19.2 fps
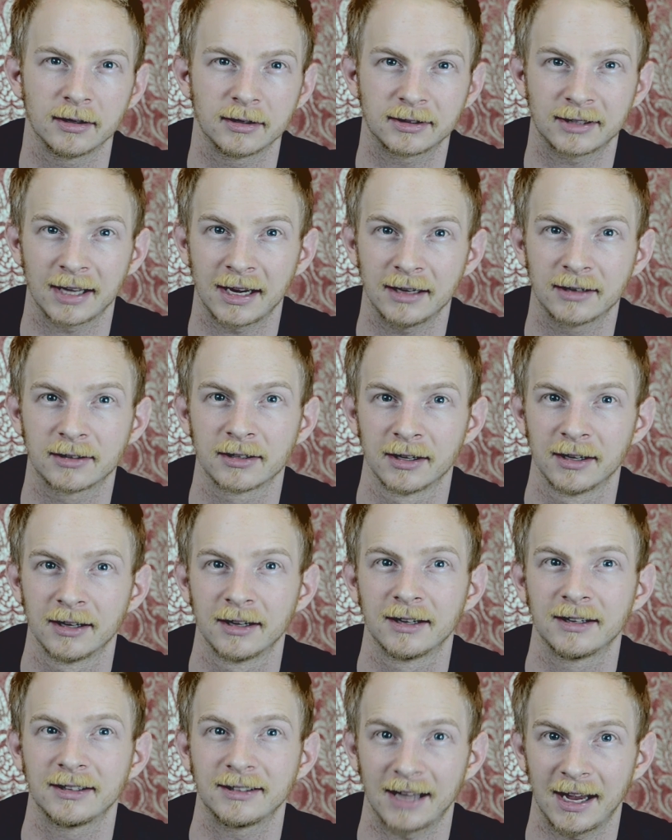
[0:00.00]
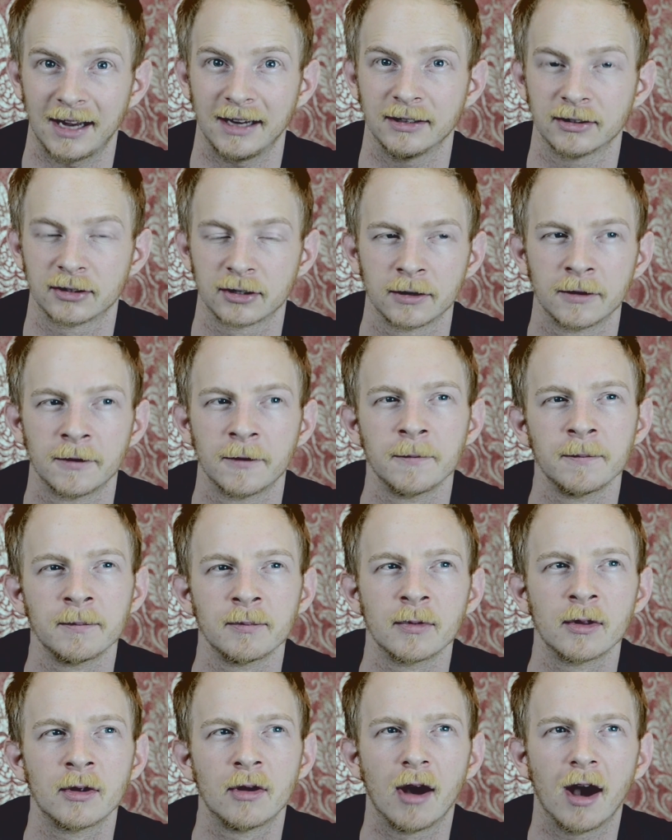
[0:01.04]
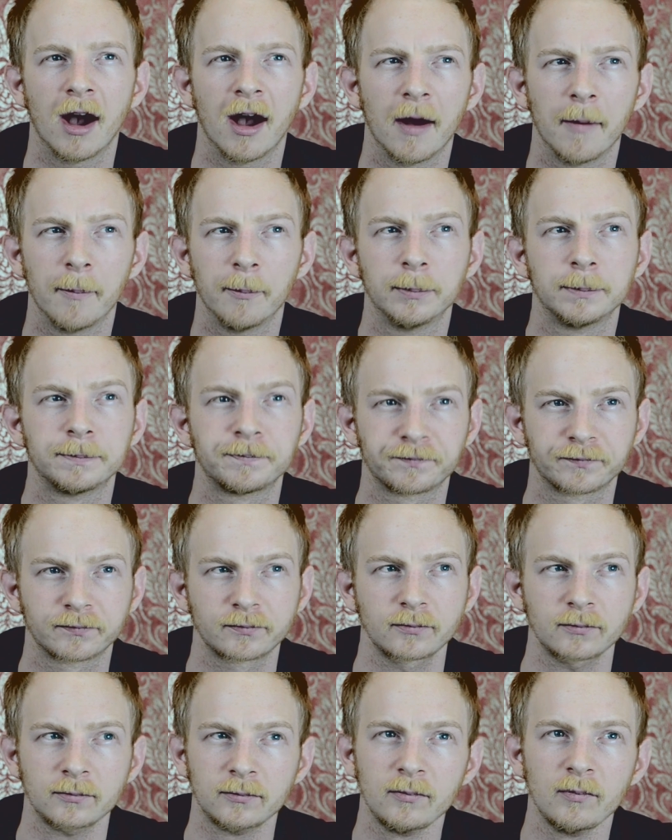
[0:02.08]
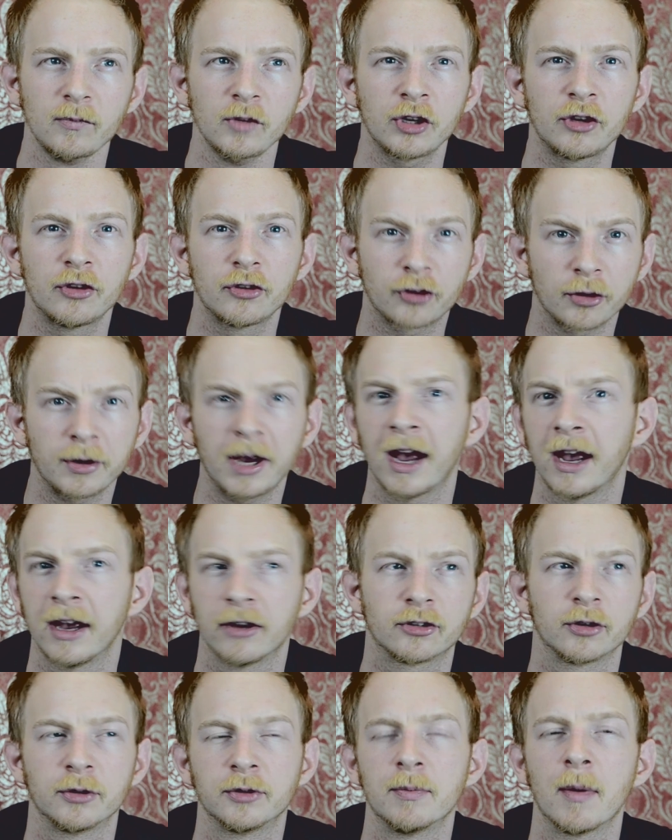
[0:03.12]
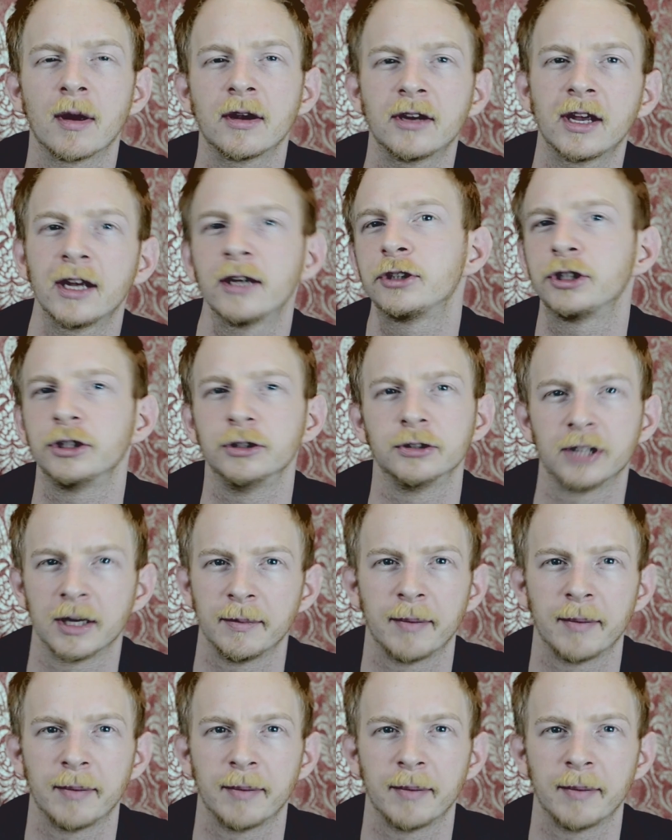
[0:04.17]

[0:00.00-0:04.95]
date days. So is Monday or Tuesday